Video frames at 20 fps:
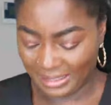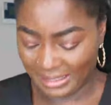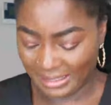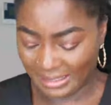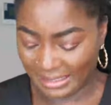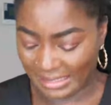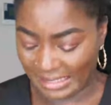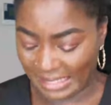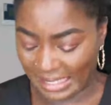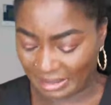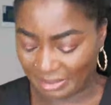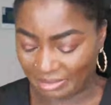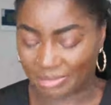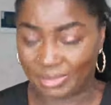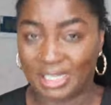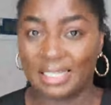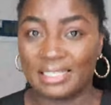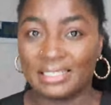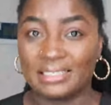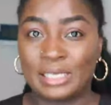These are the
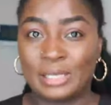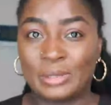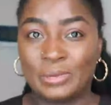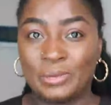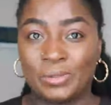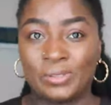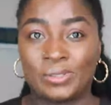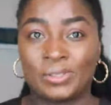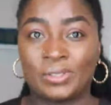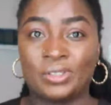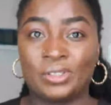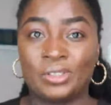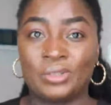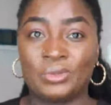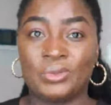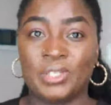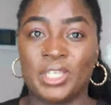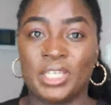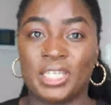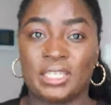pants I wore on
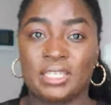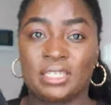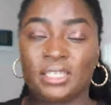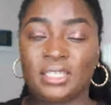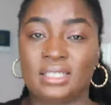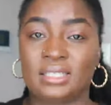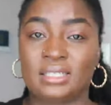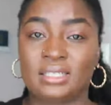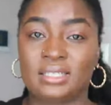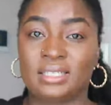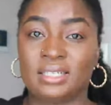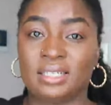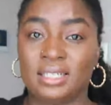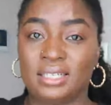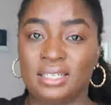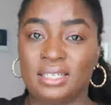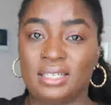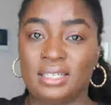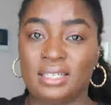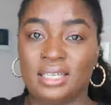New Year,
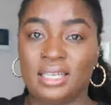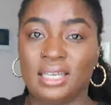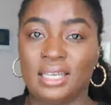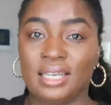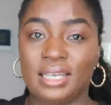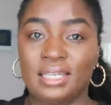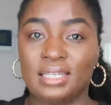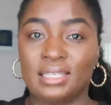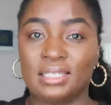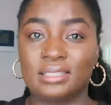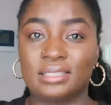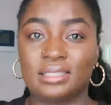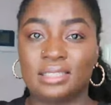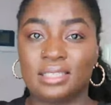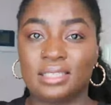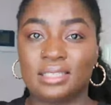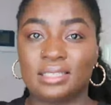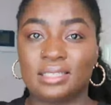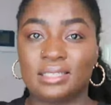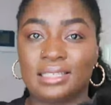and see,
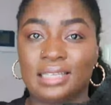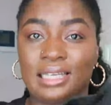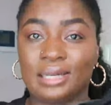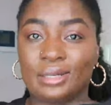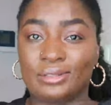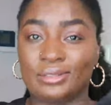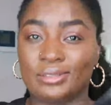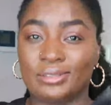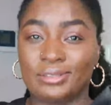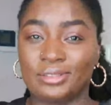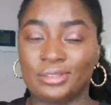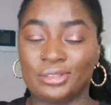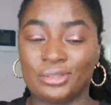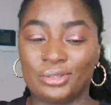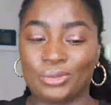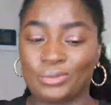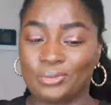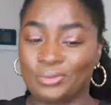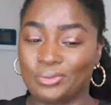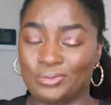they are just
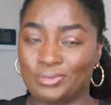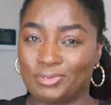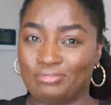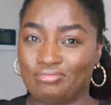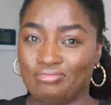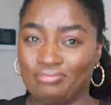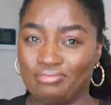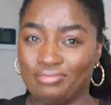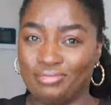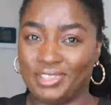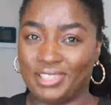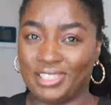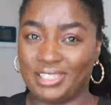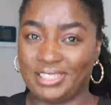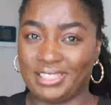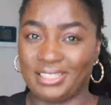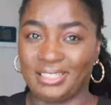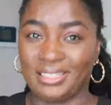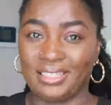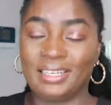so
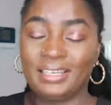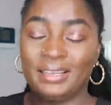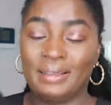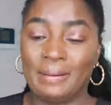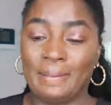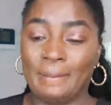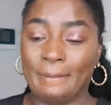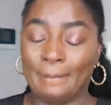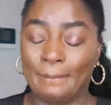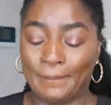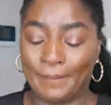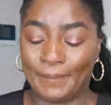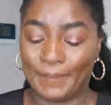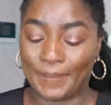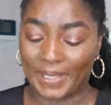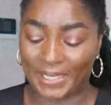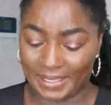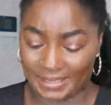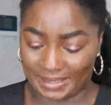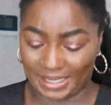dirty.
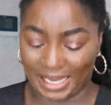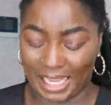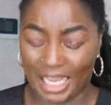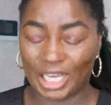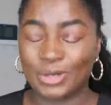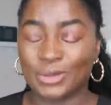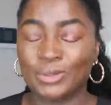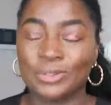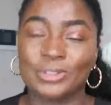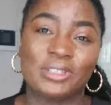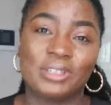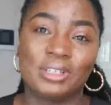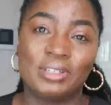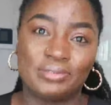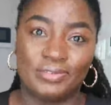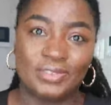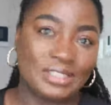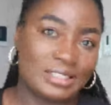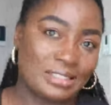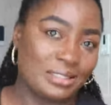But I could
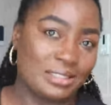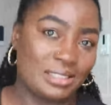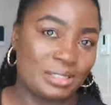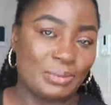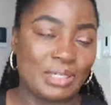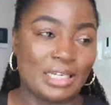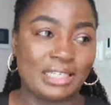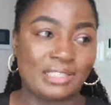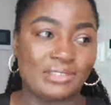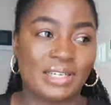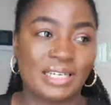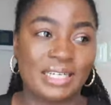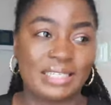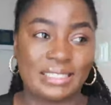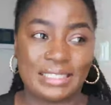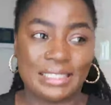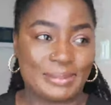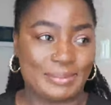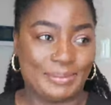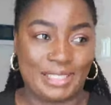not resist. When I tried
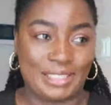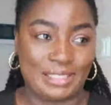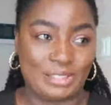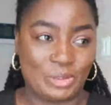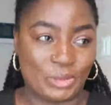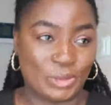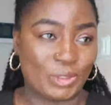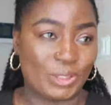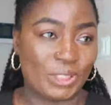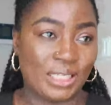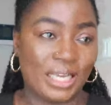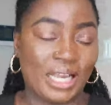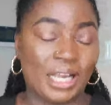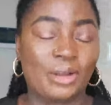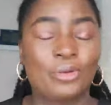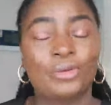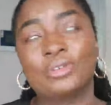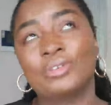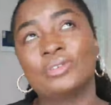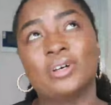these pants on, I
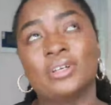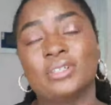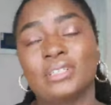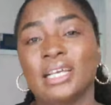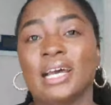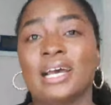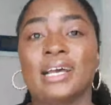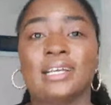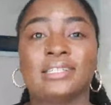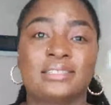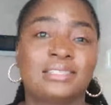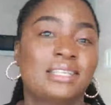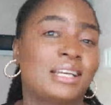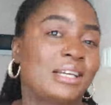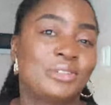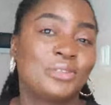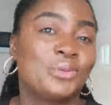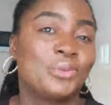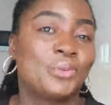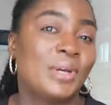could not. I just
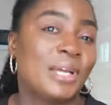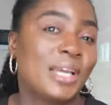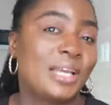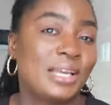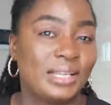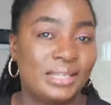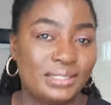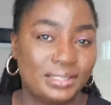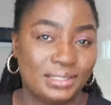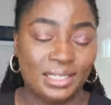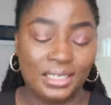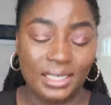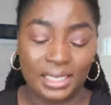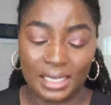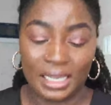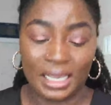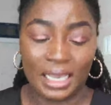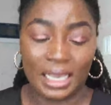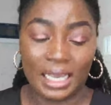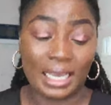had to wear it.
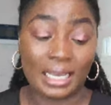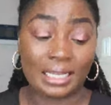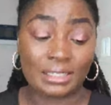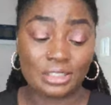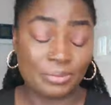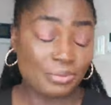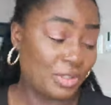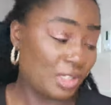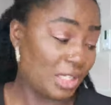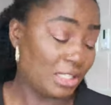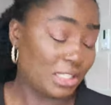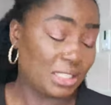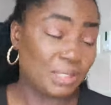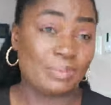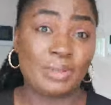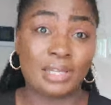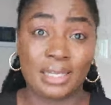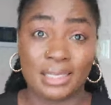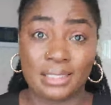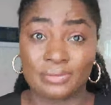I had something else
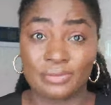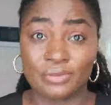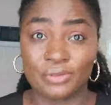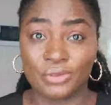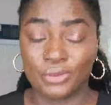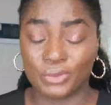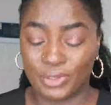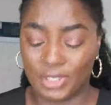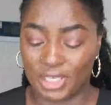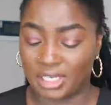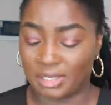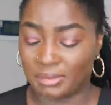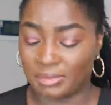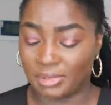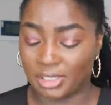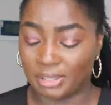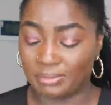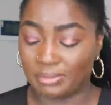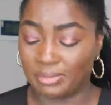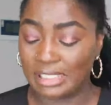planned for New Year,
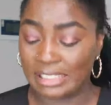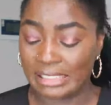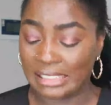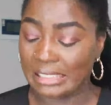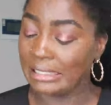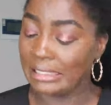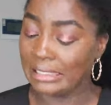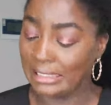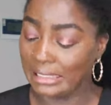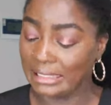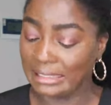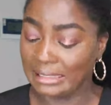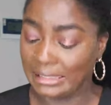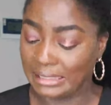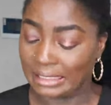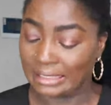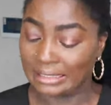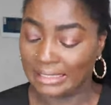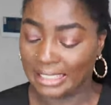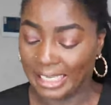but immediately these
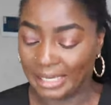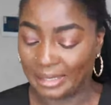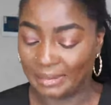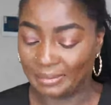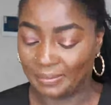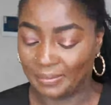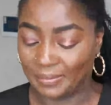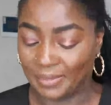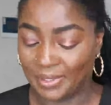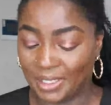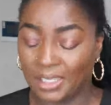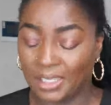things came,